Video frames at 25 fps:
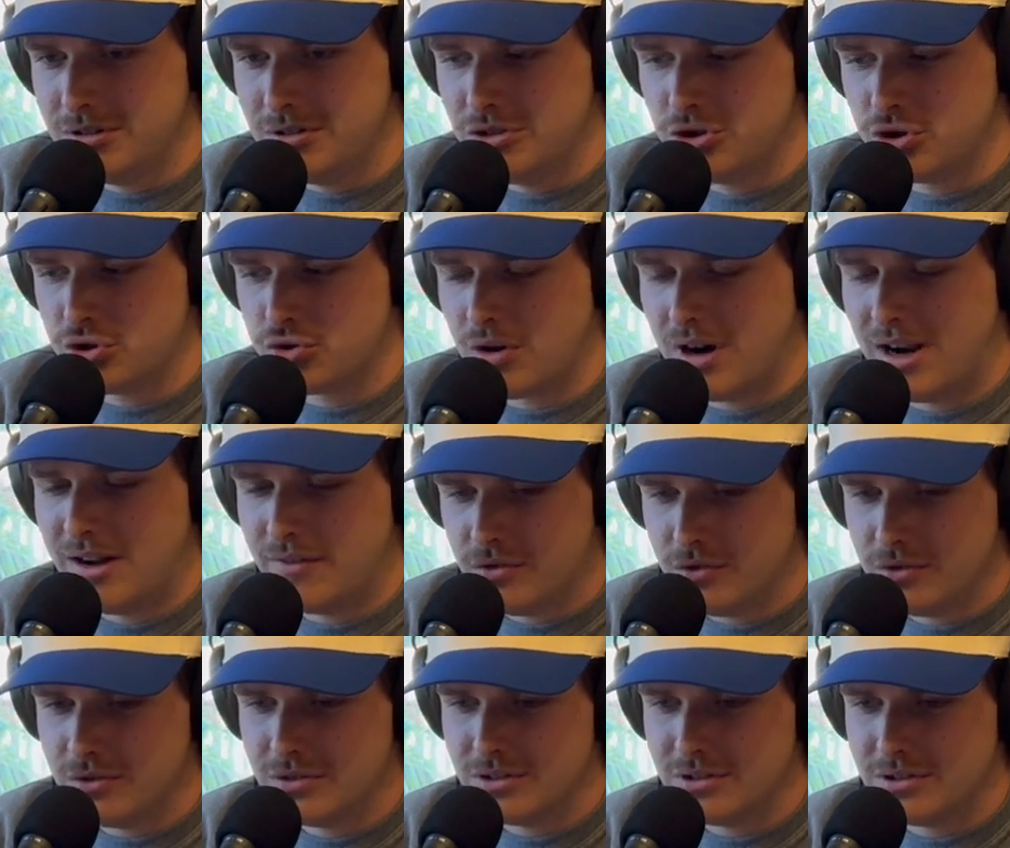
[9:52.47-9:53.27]

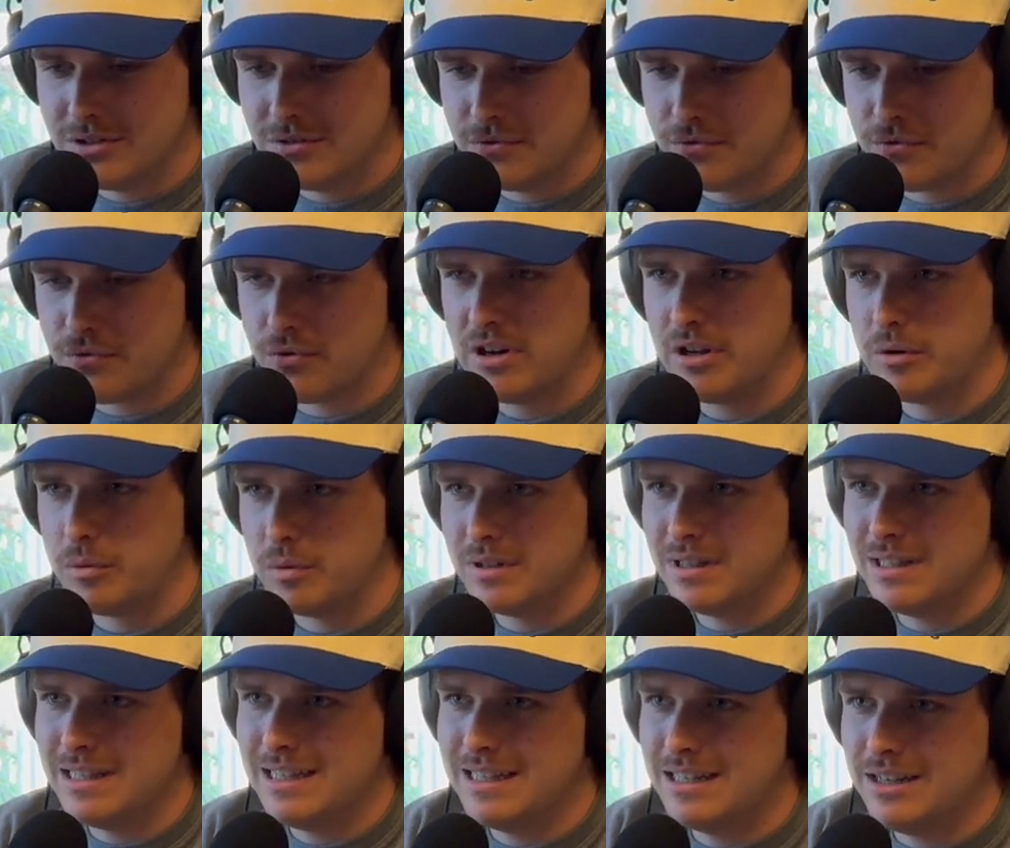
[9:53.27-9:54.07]
travels
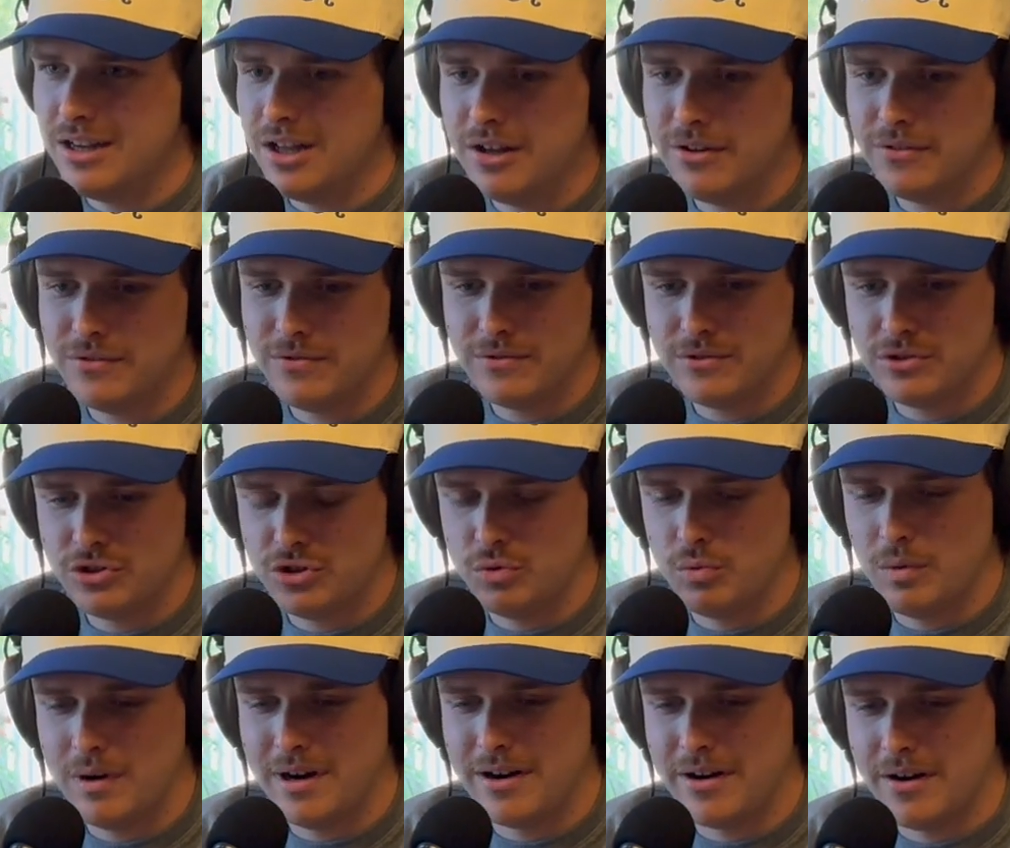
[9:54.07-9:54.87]
frequently enough
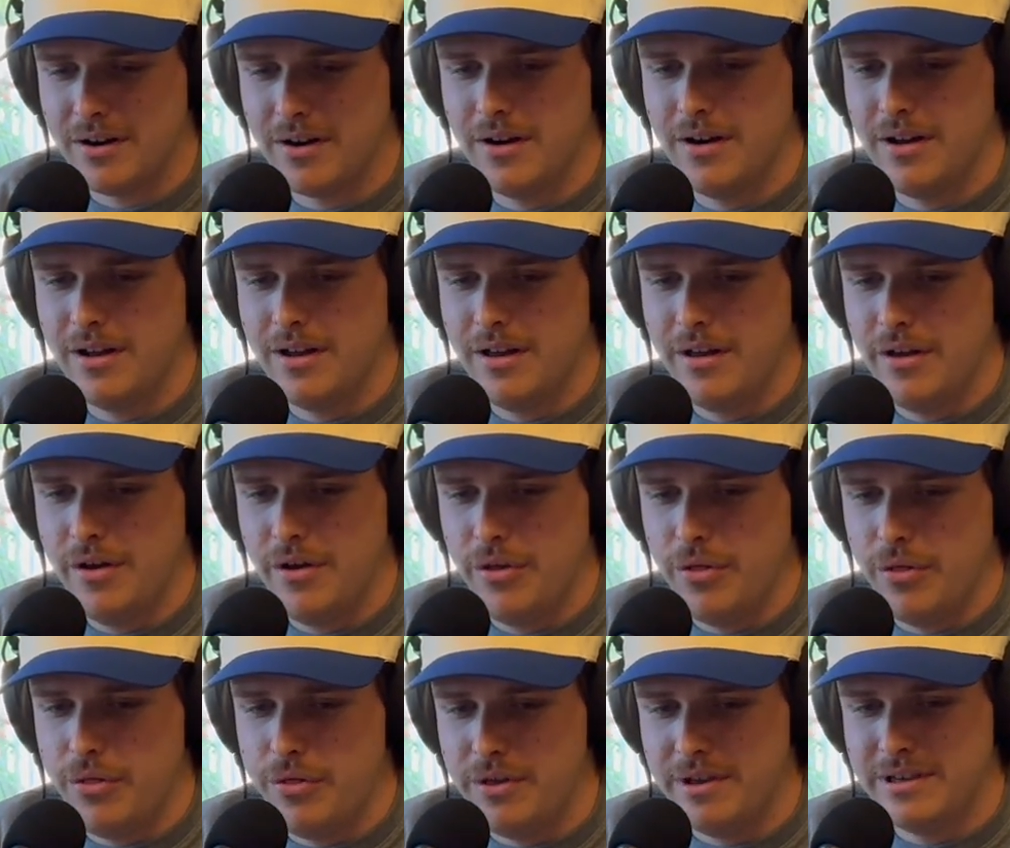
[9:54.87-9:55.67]
to where
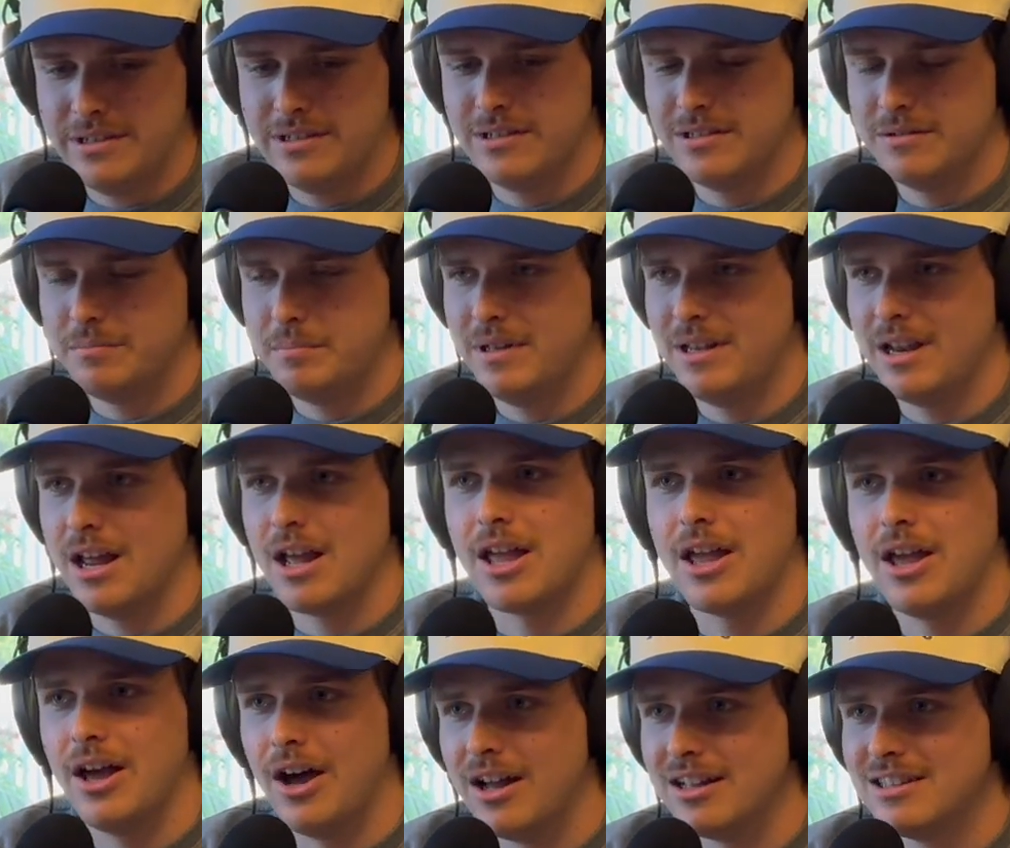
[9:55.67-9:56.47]
this has been a
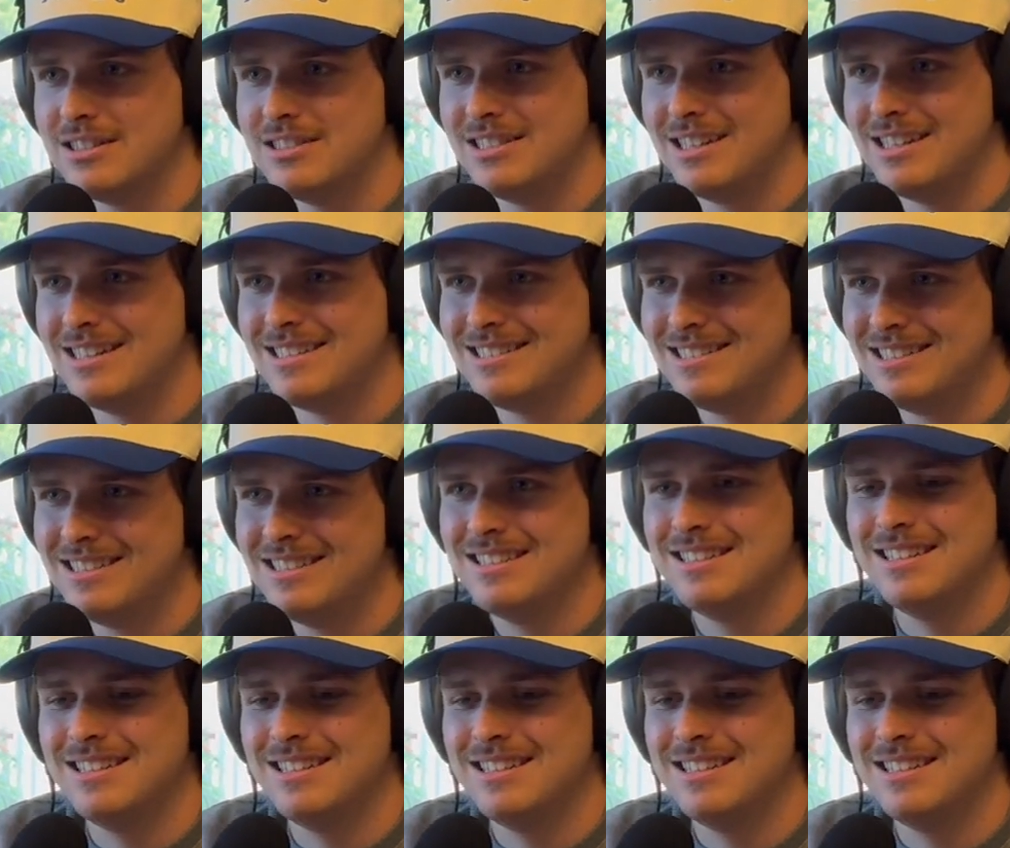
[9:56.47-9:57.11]
godsend.